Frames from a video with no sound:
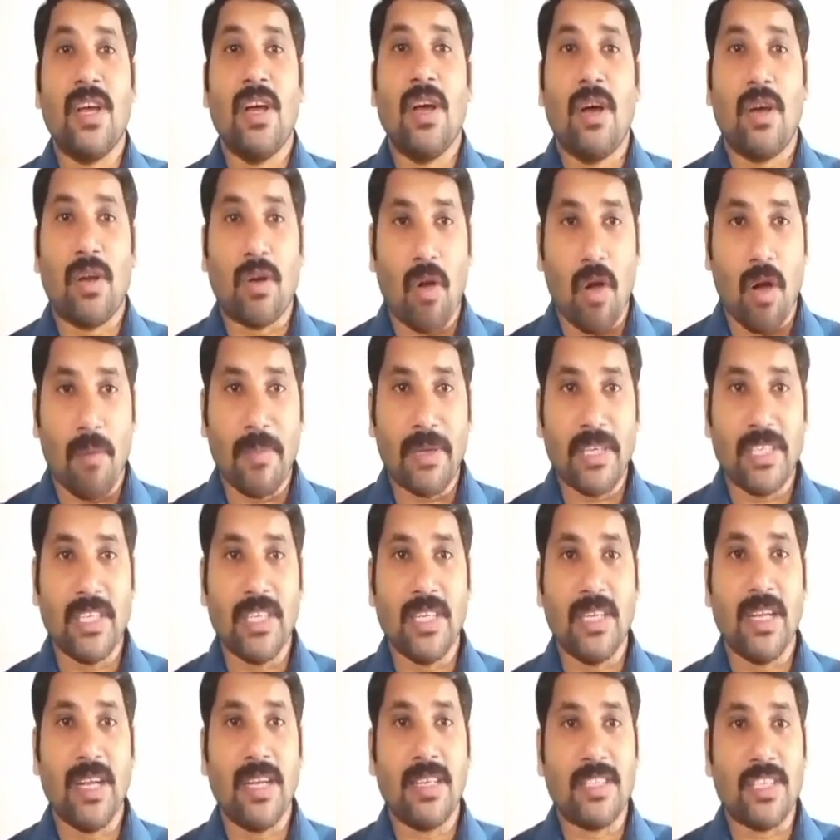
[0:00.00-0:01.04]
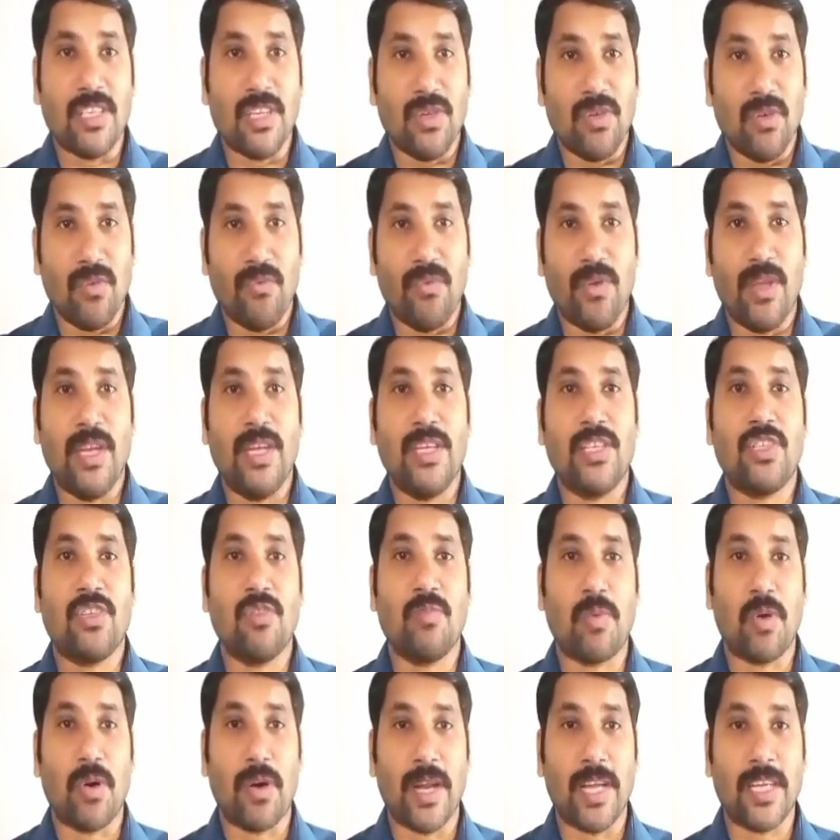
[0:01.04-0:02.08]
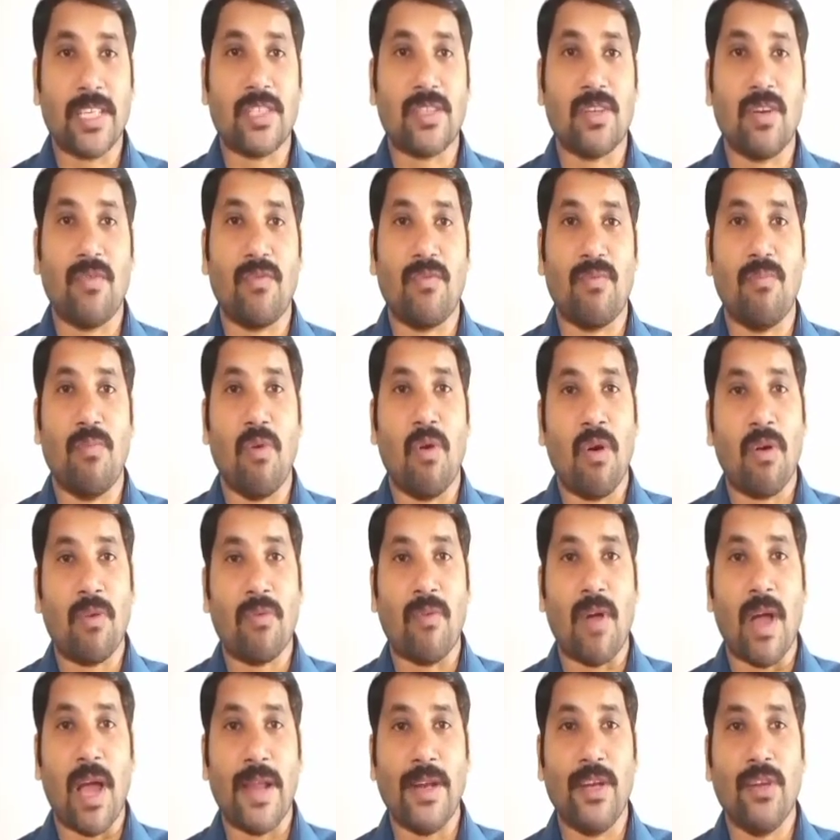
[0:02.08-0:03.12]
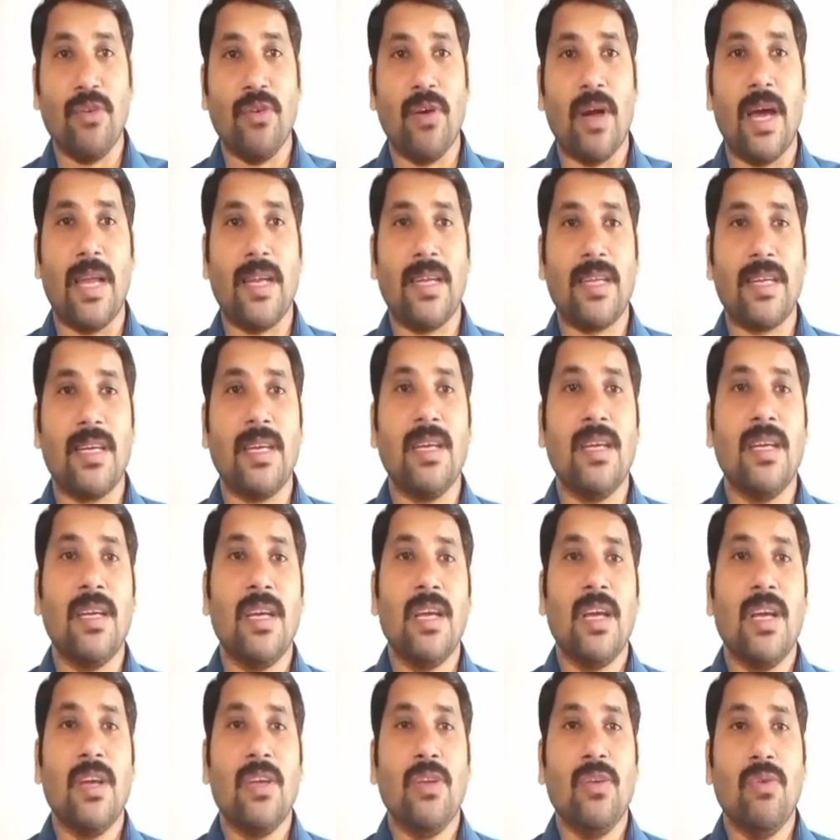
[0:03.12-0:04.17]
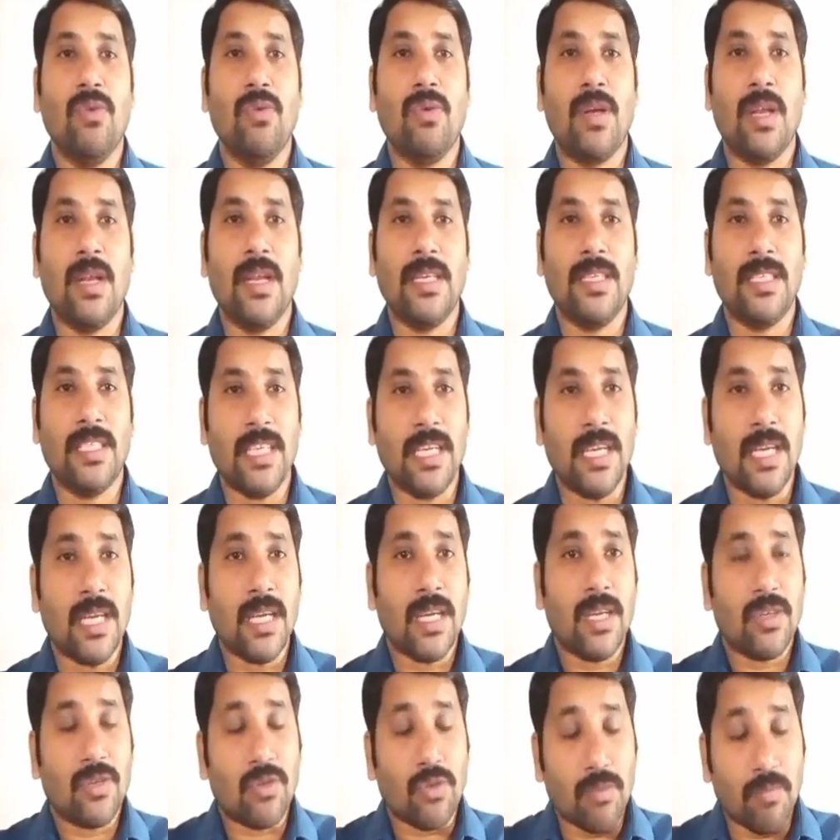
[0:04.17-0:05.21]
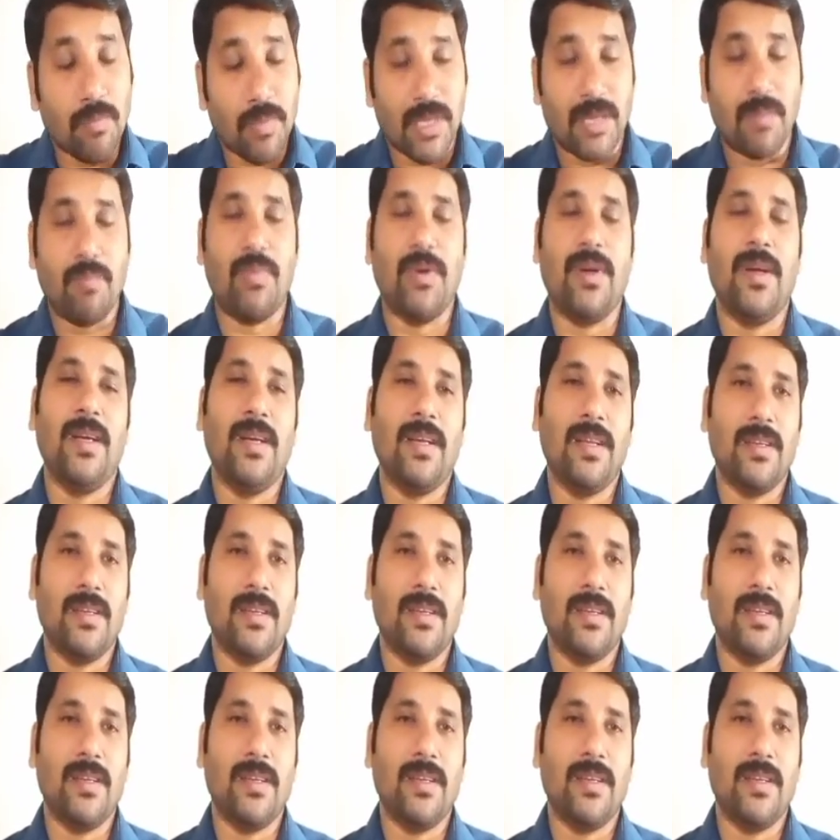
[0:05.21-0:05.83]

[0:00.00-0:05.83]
raw materials into finished products of more value and utility to people.